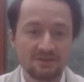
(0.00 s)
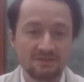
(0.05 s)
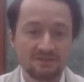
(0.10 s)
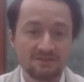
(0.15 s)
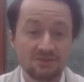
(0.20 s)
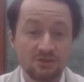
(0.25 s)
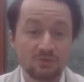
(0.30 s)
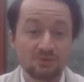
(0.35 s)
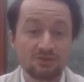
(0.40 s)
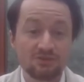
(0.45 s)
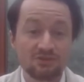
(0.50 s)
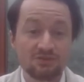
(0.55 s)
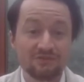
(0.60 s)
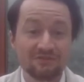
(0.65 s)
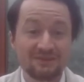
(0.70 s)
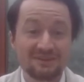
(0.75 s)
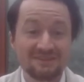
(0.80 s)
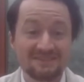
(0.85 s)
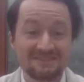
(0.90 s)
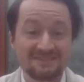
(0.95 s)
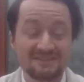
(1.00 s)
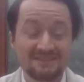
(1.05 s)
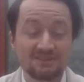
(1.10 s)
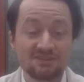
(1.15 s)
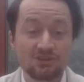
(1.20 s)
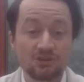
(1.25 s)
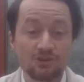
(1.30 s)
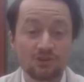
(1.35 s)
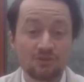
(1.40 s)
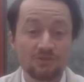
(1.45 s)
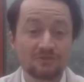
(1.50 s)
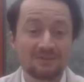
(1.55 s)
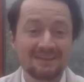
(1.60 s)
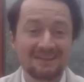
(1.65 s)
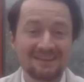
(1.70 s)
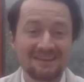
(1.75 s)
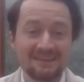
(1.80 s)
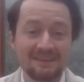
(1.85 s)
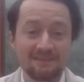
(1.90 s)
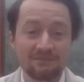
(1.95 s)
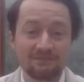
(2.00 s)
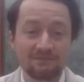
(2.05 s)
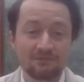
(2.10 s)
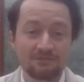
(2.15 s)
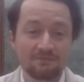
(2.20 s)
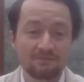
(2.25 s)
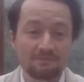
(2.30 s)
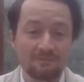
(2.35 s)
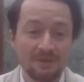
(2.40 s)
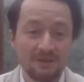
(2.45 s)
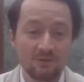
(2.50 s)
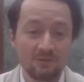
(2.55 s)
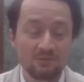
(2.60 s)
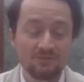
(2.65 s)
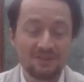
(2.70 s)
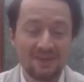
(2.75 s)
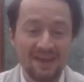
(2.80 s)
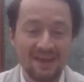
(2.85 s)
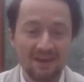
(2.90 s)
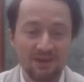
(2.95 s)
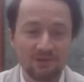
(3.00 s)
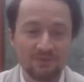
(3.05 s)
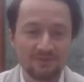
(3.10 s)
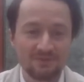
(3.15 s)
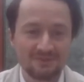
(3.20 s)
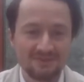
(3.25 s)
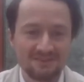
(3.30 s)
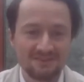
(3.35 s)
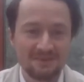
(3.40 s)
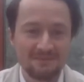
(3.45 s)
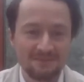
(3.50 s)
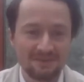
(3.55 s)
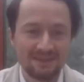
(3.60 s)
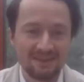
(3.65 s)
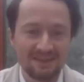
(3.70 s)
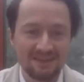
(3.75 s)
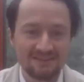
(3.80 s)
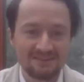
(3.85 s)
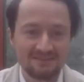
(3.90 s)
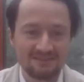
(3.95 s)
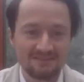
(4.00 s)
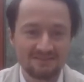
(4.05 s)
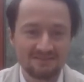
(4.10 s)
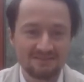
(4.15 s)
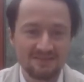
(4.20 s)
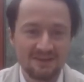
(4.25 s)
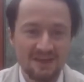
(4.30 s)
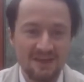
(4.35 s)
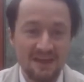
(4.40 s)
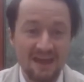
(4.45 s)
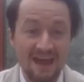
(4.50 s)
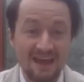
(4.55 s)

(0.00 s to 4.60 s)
So universities could even build their own simulators